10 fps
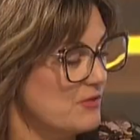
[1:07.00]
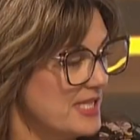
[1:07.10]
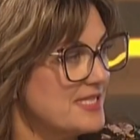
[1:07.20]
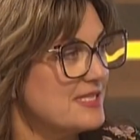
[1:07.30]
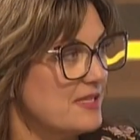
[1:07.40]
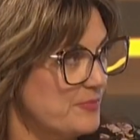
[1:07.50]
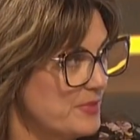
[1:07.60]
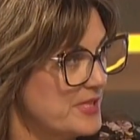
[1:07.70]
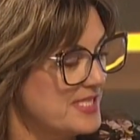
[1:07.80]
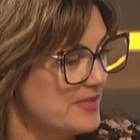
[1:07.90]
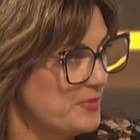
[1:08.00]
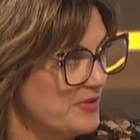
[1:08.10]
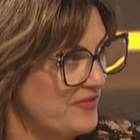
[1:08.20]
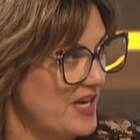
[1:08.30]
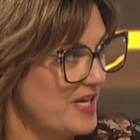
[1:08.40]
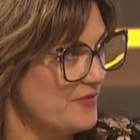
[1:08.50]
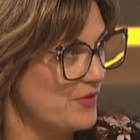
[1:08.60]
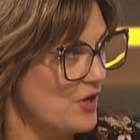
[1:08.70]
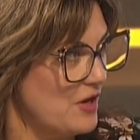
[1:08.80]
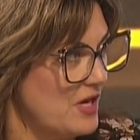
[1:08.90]
let's simplify it
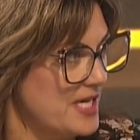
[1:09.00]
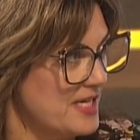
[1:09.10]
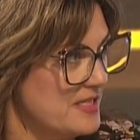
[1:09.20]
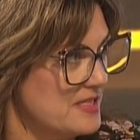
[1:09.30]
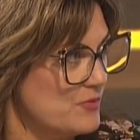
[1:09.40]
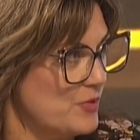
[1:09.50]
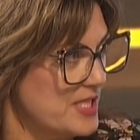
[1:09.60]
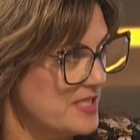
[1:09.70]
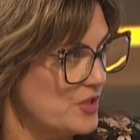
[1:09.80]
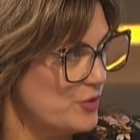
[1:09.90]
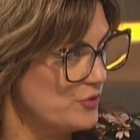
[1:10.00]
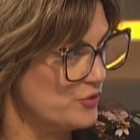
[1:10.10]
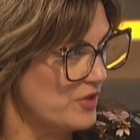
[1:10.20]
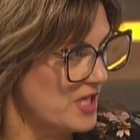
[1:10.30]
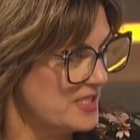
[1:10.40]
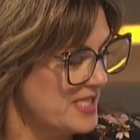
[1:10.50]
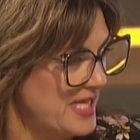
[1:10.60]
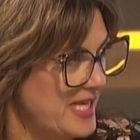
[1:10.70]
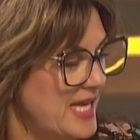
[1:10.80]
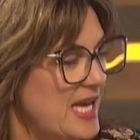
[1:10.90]
for our audience. What yeah. is a neutron,
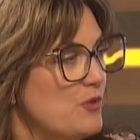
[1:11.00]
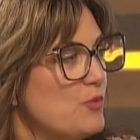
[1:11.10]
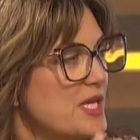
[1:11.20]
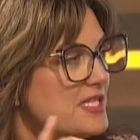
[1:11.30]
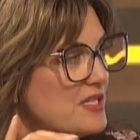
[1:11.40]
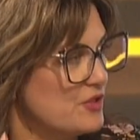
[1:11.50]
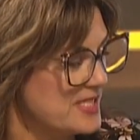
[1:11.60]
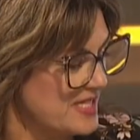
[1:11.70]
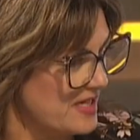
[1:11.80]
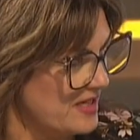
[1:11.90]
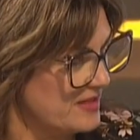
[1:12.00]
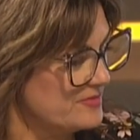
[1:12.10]
and what is it you're studying?